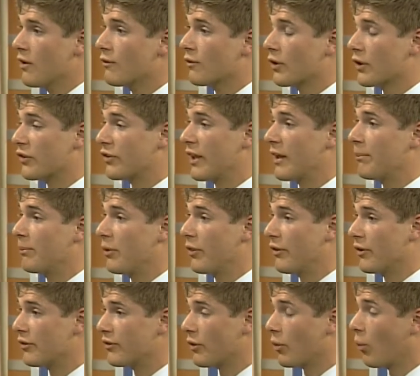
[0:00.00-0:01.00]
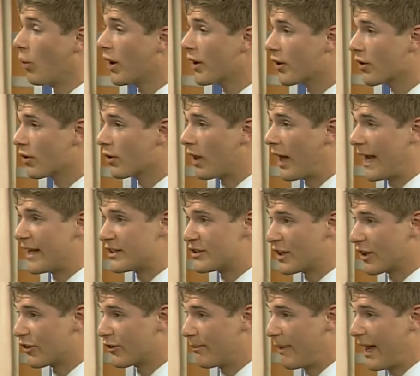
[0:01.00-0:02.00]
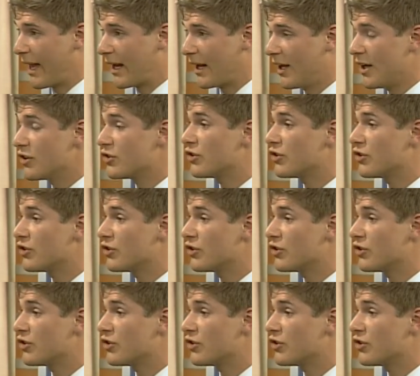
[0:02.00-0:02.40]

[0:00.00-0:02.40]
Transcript: For example, there's one girl I just met. Hmm.